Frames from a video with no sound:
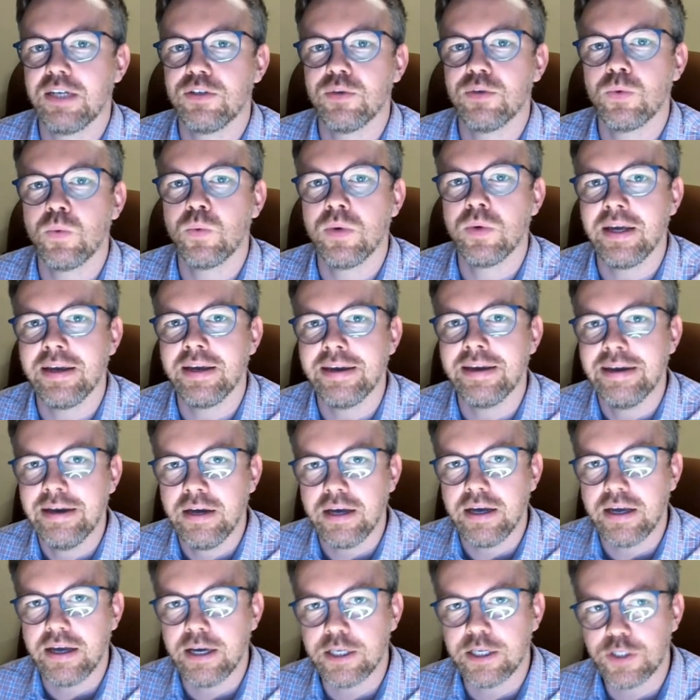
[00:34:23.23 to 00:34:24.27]
Do we
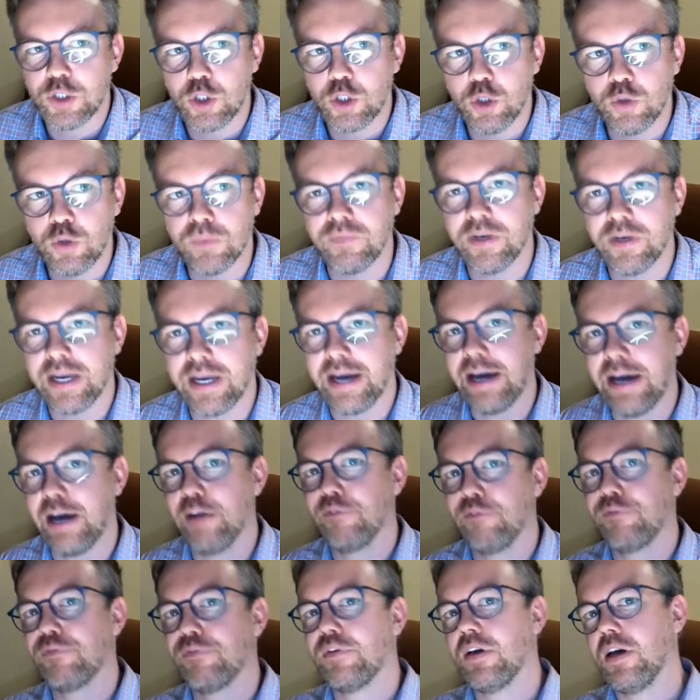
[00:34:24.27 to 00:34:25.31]
assume we
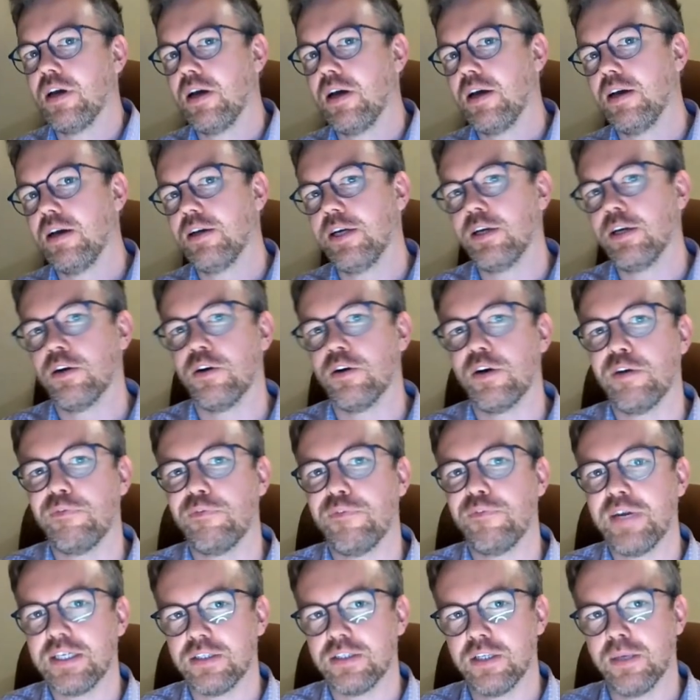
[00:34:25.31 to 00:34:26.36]
have, you know, a
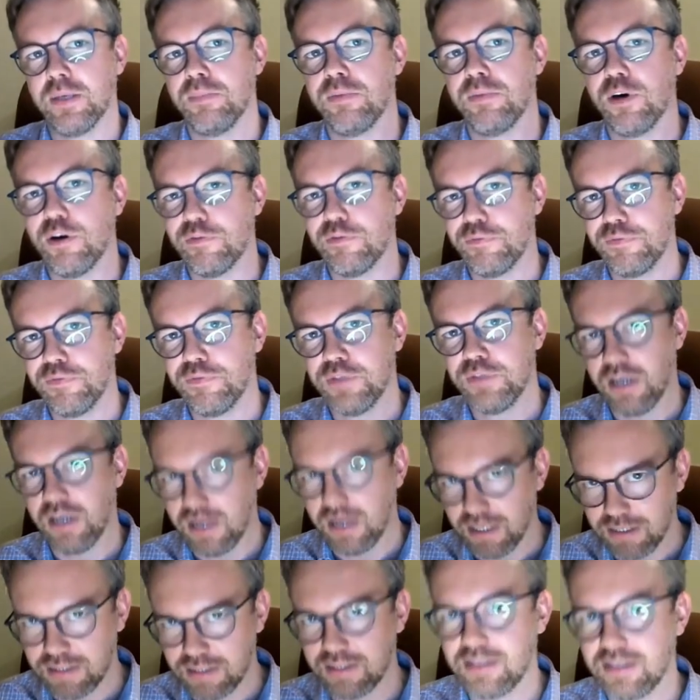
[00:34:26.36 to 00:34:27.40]
fixed number of
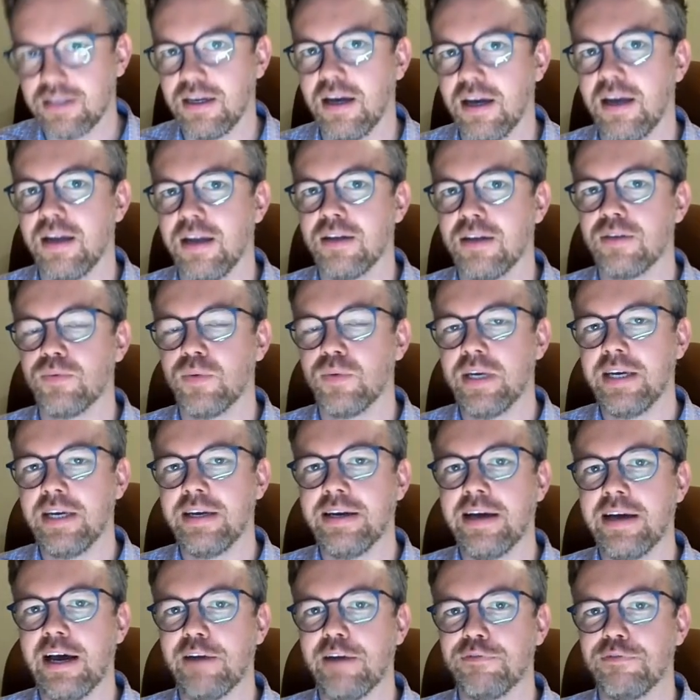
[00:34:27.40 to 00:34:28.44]
tasks and we
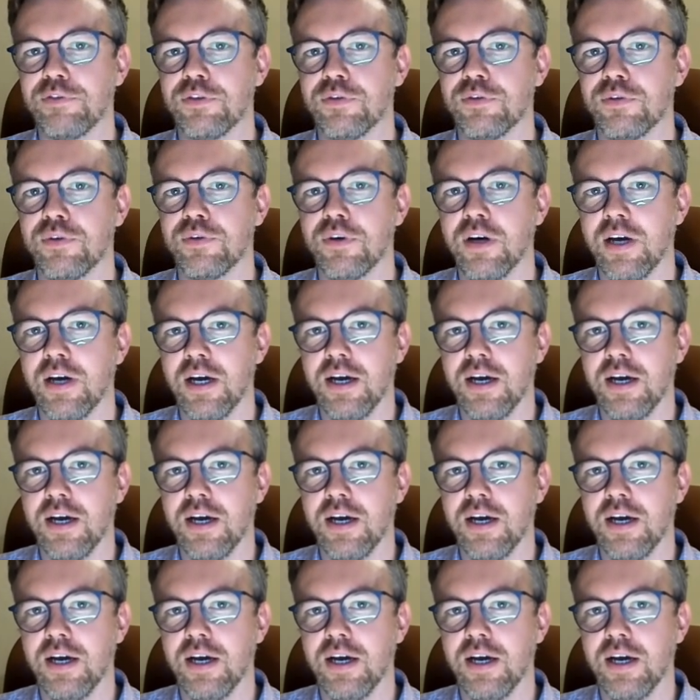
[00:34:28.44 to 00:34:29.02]
have to